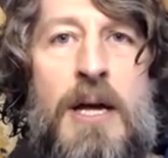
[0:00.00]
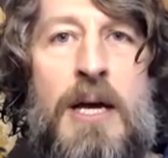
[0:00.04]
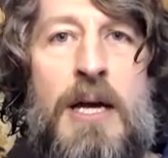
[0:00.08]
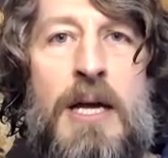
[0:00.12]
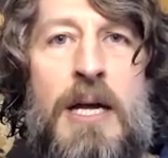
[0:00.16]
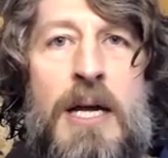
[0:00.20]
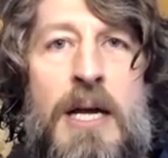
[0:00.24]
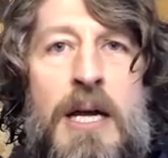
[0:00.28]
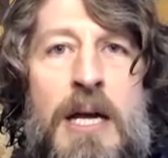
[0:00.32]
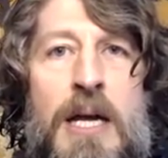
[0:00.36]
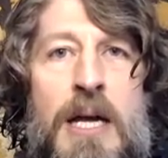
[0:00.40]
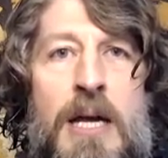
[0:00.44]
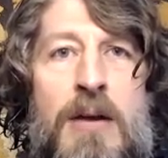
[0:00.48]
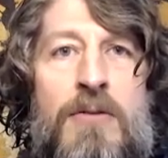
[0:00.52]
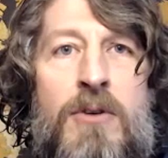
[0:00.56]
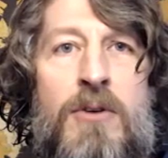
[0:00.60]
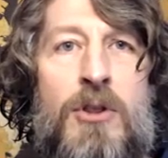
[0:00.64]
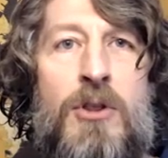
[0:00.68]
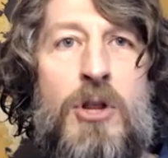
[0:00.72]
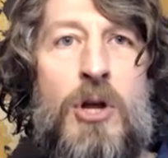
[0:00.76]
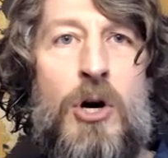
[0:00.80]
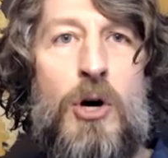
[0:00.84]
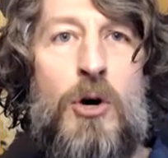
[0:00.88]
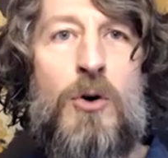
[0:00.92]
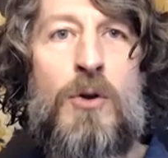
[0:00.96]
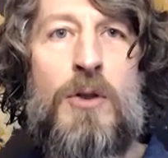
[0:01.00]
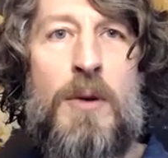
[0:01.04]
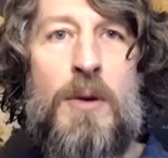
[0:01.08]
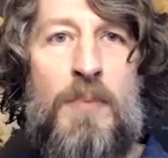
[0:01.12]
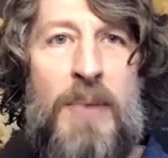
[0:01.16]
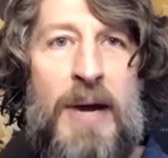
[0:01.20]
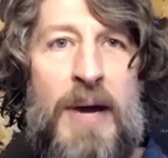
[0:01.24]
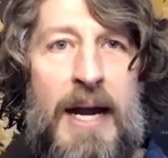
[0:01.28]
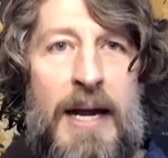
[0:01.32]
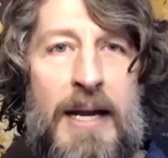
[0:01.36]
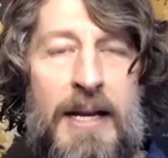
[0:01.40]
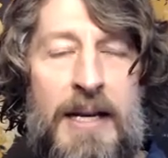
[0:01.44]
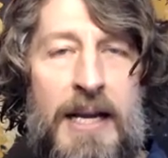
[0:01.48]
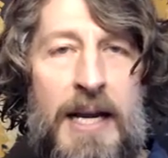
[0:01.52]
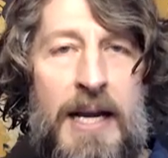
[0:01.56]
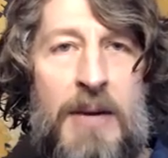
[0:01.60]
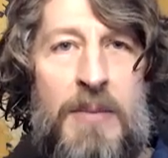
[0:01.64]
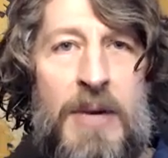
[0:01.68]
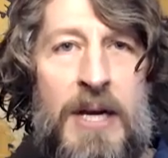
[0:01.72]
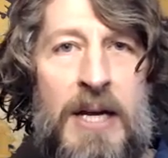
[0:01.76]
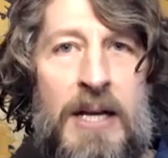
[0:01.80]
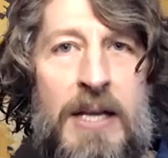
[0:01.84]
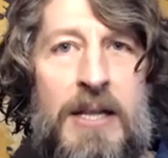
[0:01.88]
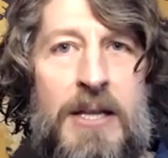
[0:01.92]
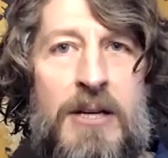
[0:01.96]
even though the
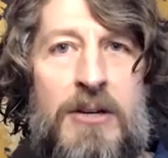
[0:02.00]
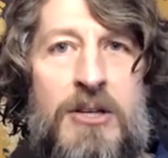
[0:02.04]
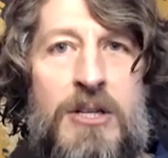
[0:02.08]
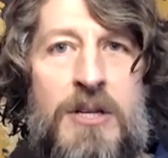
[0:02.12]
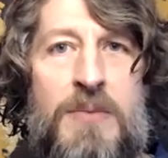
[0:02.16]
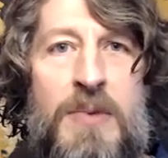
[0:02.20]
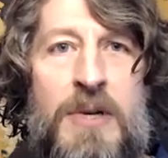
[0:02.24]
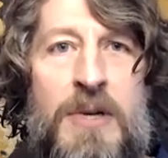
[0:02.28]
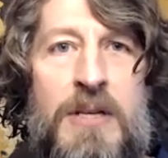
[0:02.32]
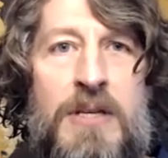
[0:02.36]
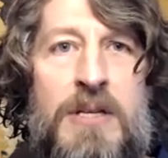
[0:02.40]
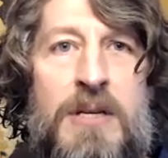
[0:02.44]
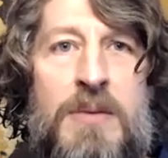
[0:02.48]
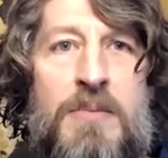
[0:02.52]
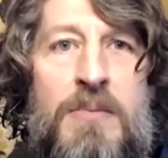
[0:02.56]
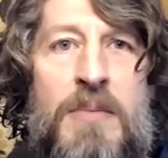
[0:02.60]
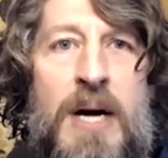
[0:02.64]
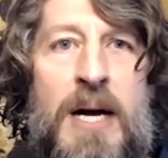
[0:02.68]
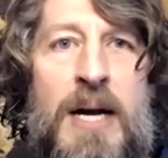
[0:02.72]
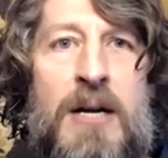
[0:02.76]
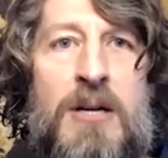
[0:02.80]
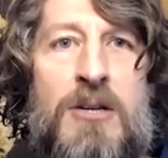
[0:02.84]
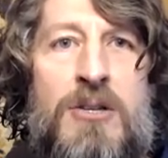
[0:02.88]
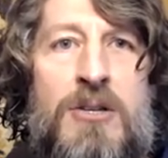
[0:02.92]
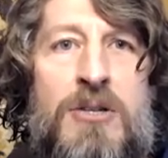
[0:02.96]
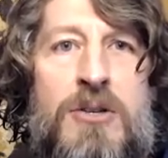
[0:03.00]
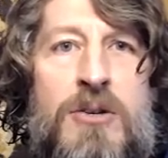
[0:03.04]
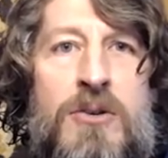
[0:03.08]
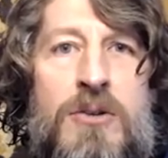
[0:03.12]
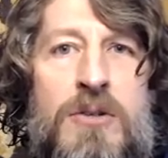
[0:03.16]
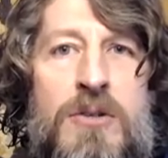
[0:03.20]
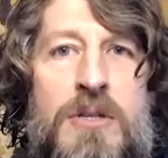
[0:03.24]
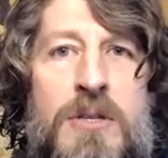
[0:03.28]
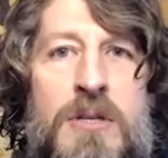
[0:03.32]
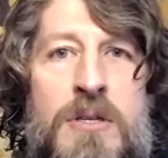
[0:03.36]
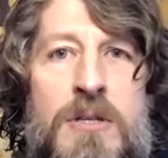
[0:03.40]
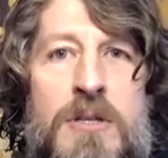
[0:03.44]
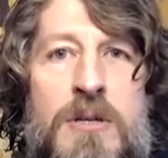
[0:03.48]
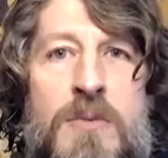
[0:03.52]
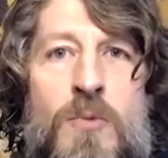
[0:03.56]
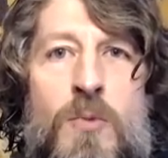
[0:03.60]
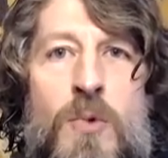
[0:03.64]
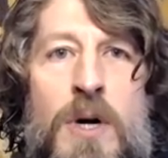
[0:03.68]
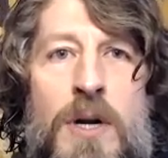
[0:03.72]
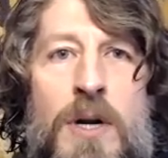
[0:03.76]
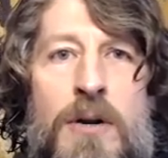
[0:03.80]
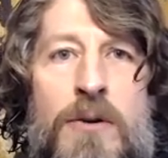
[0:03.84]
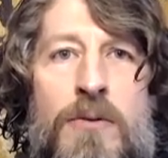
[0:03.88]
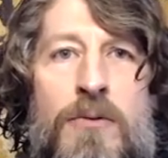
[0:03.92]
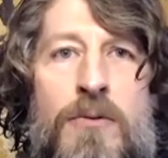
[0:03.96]
pandemic, there's been some milestones and some
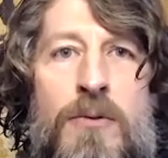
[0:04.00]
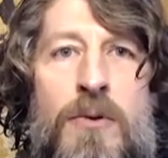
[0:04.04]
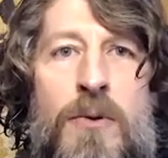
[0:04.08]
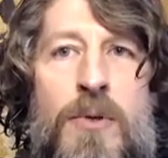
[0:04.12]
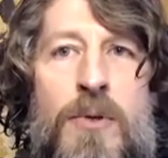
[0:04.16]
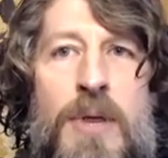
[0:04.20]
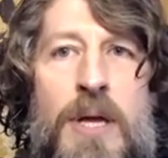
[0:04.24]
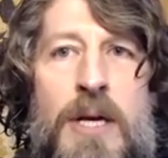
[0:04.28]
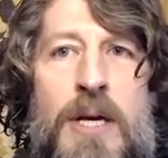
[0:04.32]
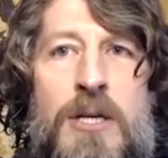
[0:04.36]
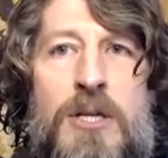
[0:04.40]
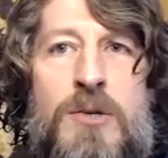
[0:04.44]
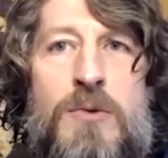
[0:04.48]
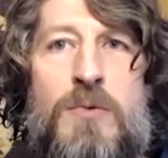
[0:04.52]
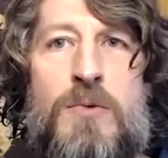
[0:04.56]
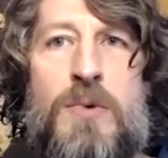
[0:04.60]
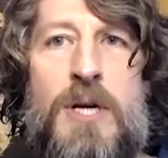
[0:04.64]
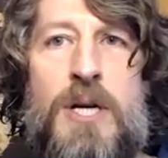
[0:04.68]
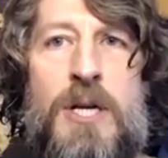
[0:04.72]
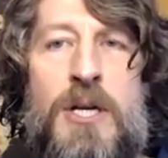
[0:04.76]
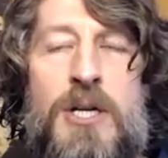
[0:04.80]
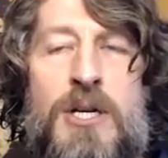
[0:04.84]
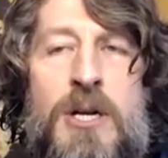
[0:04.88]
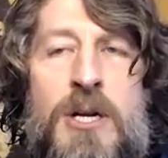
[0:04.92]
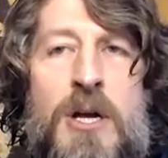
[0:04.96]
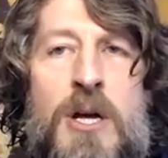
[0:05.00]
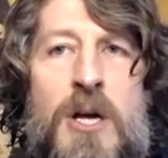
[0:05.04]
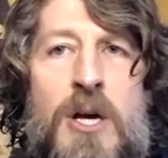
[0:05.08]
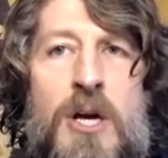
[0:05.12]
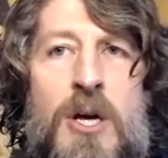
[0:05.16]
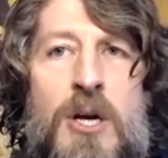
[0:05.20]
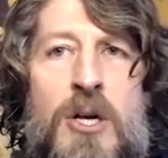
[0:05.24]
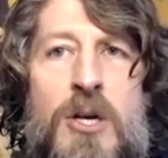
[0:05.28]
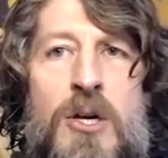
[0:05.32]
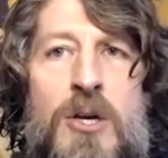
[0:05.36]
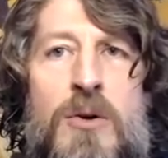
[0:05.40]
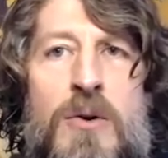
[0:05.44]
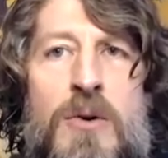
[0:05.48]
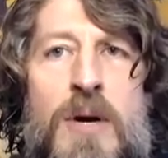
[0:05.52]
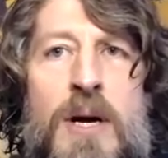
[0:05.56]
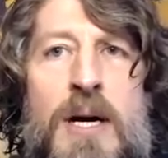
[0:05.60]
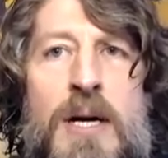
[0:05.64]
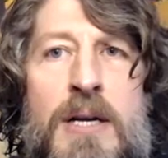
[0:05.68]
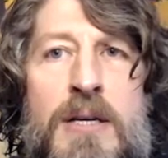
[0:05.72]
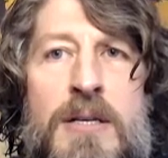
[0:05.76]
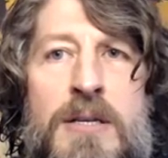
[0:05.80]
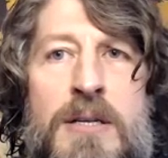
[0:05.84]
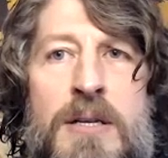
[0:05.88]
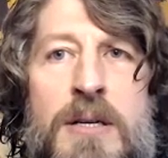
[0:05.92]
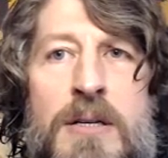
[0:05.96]
wonderful things reached. You
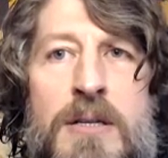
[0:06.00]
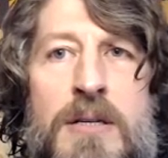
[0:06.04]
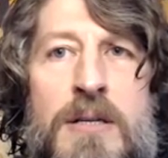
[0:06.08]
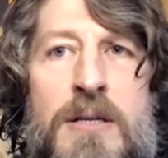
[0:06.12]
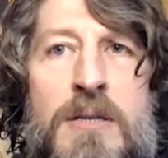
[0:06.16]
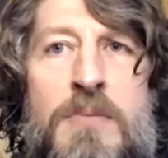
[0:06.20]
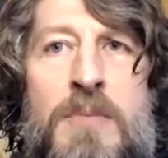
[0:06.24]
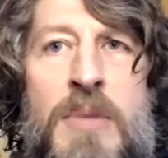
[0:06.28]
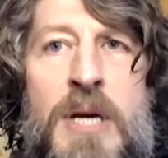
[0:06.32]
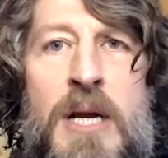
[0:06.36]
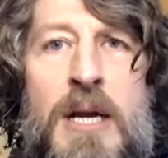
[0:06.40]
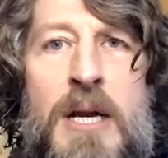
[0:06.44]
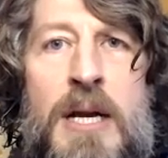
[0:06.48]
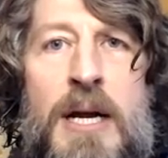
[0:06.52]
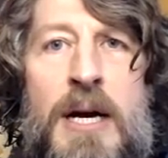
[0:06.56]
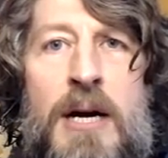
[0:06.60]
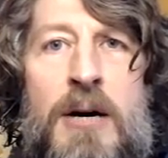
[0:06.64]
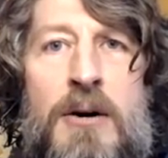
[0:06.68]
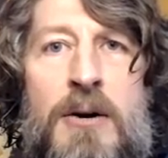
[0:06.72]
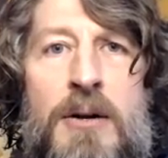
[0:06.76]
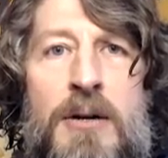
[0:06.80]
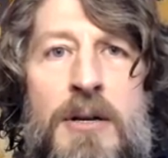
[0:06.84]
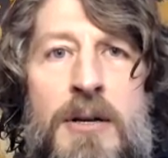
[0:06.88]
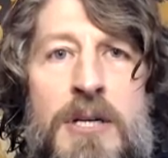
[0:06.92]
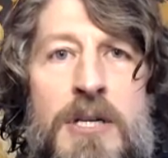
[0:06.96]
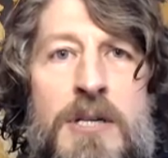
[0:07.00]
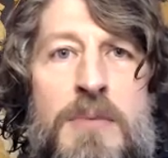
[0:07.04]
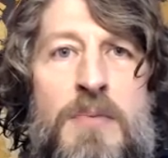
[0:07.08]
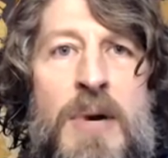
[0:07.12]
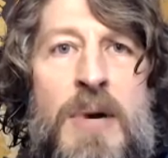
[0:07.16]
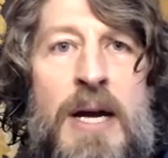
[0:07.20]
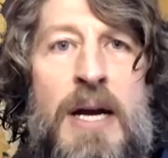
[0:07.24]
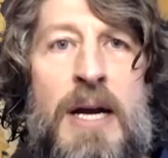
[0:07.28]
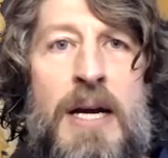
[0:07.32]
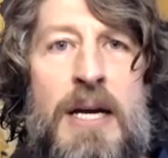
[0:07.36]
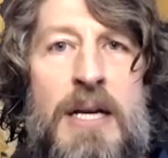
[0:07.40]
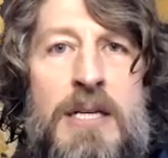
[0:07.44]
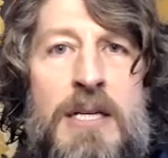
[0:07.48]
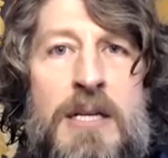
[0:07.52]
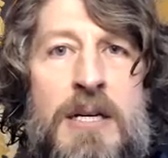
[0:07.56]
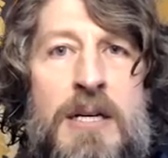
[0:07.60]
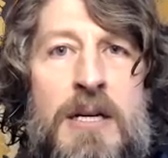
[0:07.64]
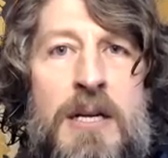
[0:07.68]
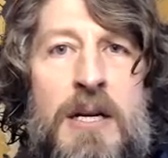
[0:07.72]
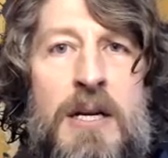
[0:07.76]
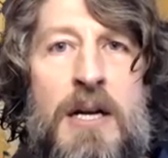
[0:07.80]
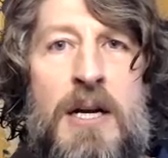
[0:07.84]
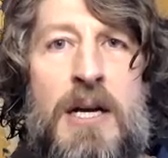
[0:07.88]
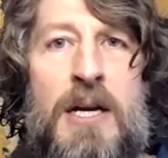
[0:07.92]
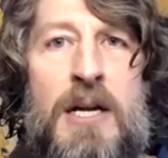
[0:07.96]
guys sent some meat out into space
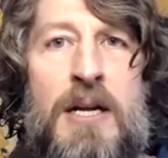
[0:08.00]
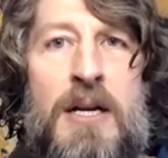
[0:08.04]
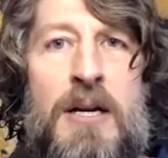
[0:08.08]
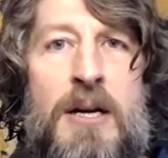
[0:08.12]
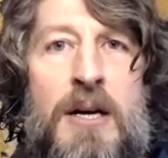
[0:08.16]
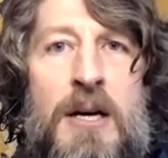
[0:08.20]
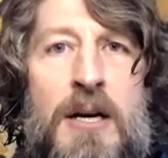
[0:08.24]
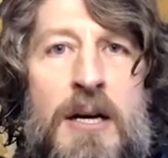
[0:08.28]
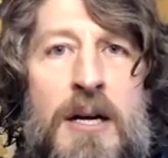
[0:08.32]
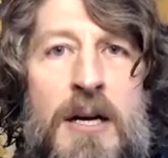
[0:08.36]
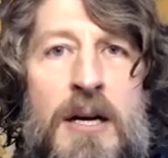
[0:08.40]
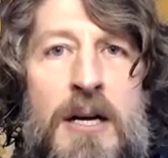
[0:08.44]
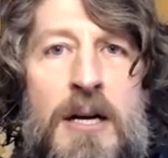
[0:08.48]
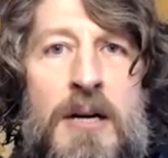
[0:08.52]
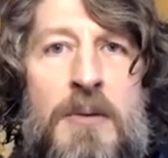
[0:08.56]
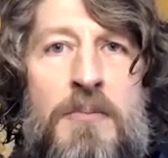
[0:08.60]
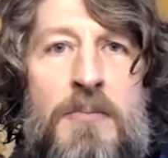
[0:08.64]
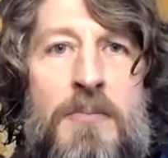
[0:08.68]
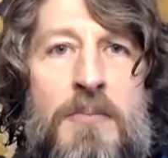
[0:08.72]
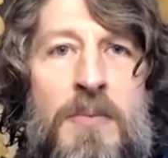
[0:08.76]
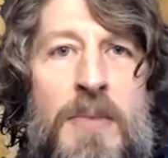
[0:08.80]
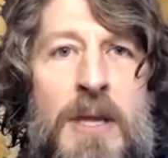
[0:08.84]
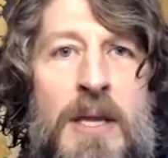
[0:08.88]
and, and um,